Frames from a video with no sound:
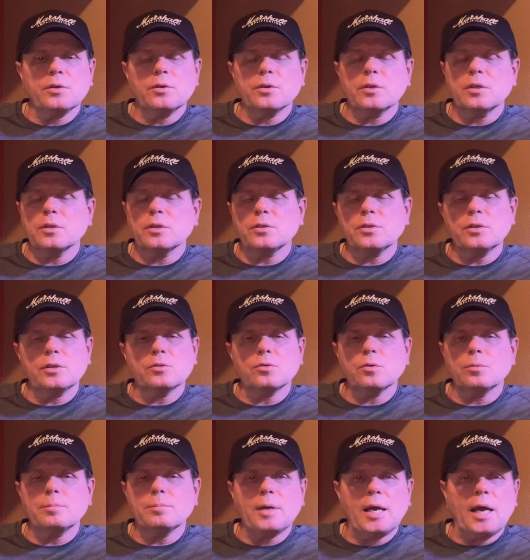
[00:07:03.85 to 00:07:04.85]
You're going to see a
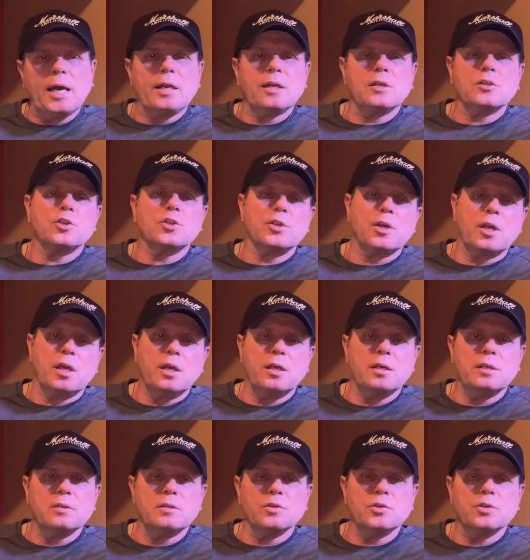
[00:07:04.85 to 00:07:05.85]
dramatic
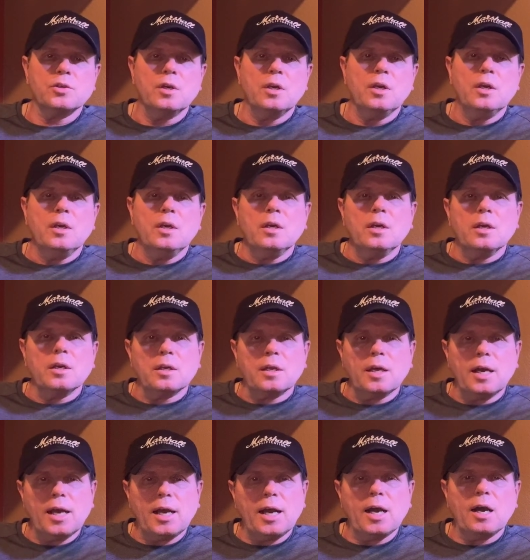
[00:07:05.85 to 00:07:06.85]
change in
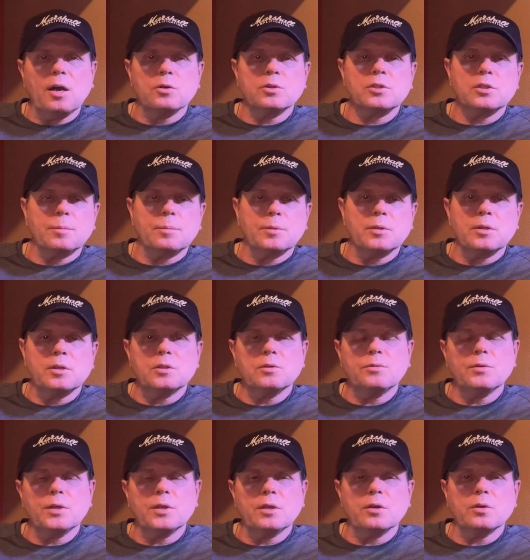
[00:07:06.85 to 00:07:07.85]
how some of these
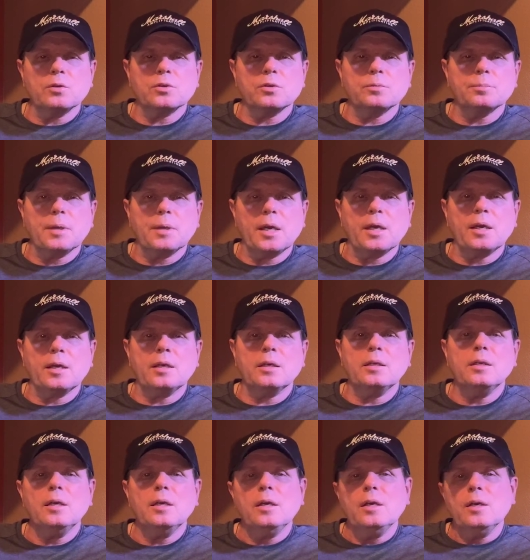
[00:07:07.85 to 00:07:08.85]
videos are
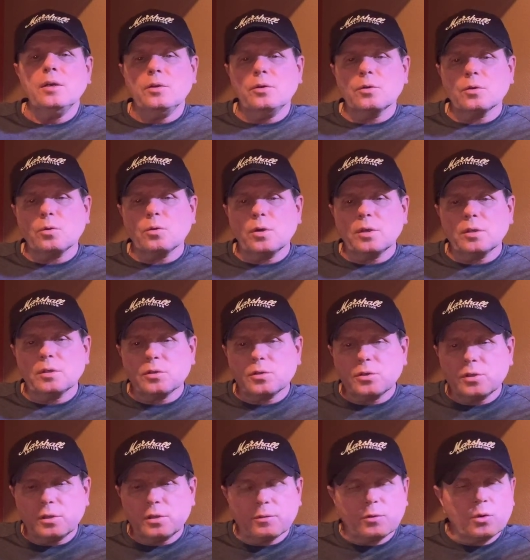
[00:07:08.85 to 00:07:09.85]
made. You're going to
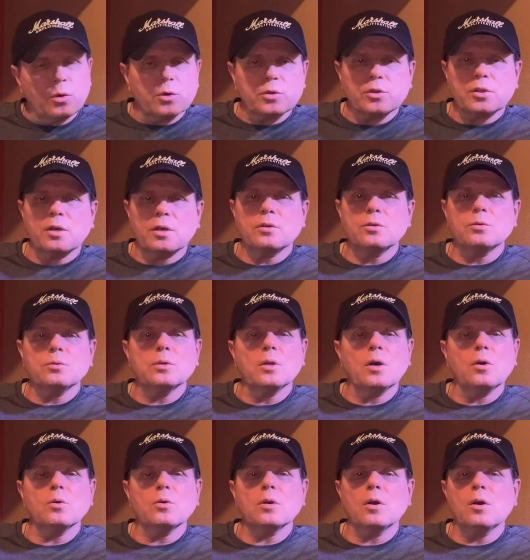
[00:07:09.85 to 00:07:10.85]
see, of course, our new
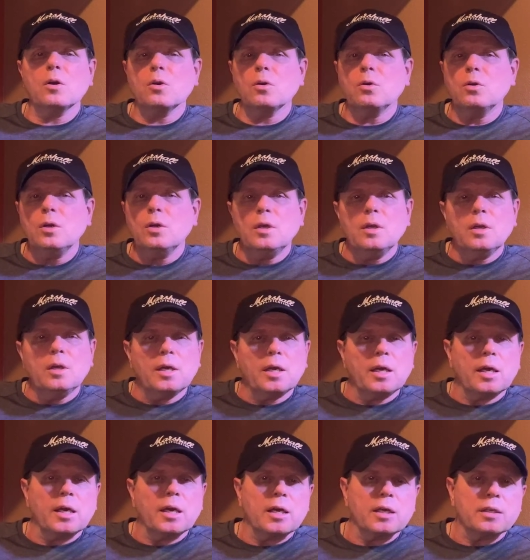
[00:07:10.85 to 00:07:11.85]
logo
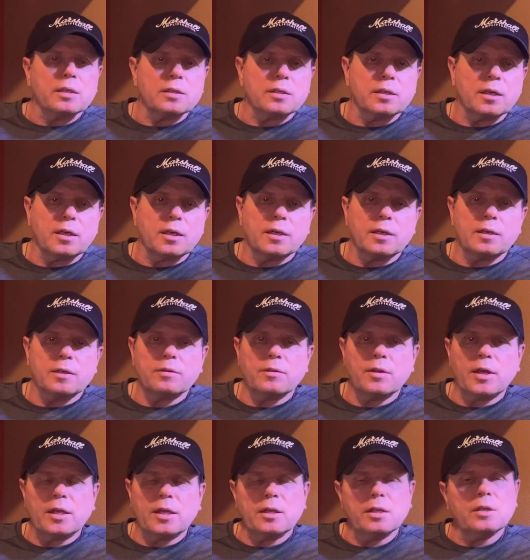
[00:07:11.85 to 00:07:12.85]
and
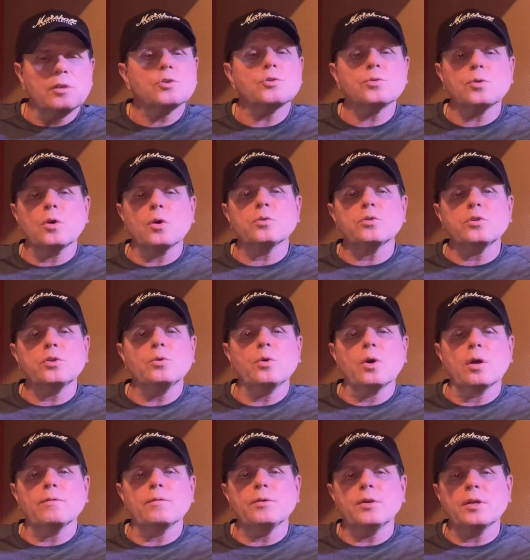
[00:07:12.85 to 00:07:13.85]
that intro to
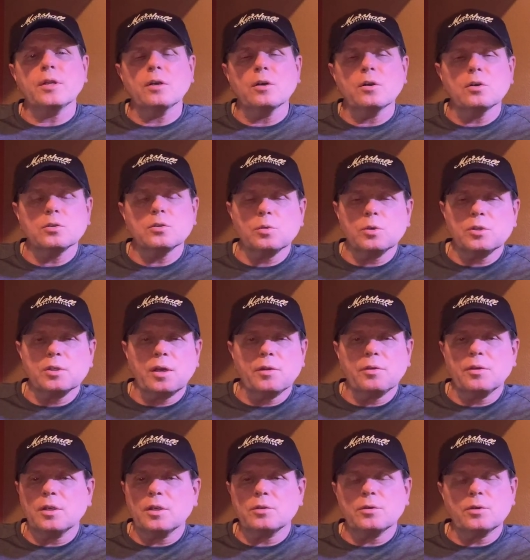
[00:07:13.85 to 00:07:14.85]
our videos, which I
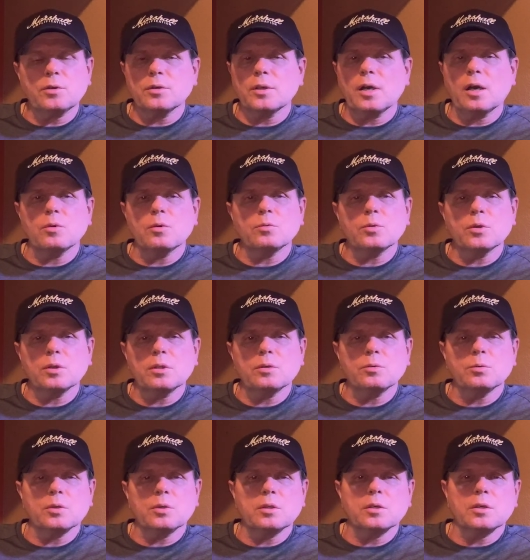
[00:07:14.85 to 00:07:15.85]
think turned out really,
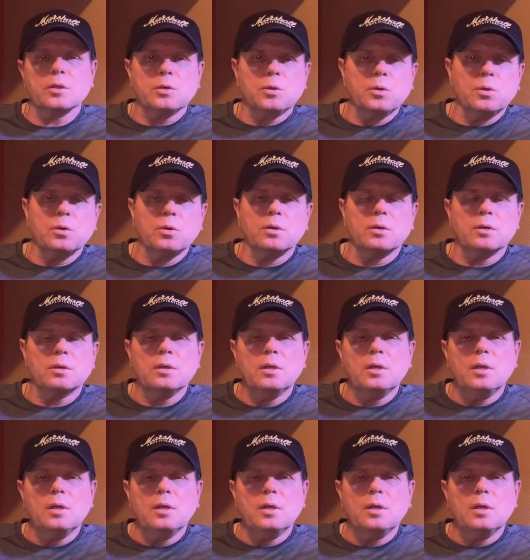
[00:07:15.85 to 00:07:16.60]
really cool.